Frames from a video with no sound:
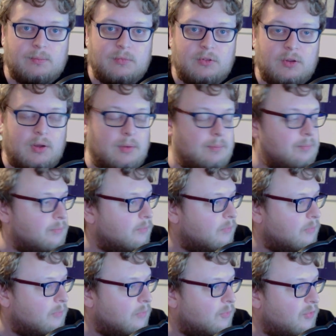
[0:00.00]
So
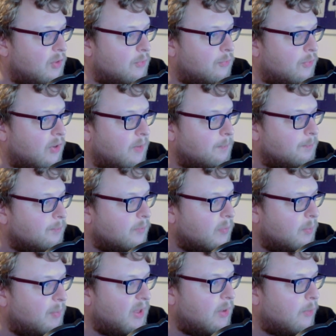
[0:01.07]
feel free,
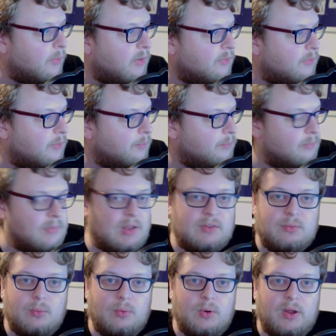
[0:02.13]
be honest.
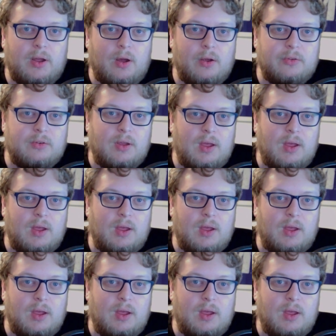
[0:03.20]
That's all I ask.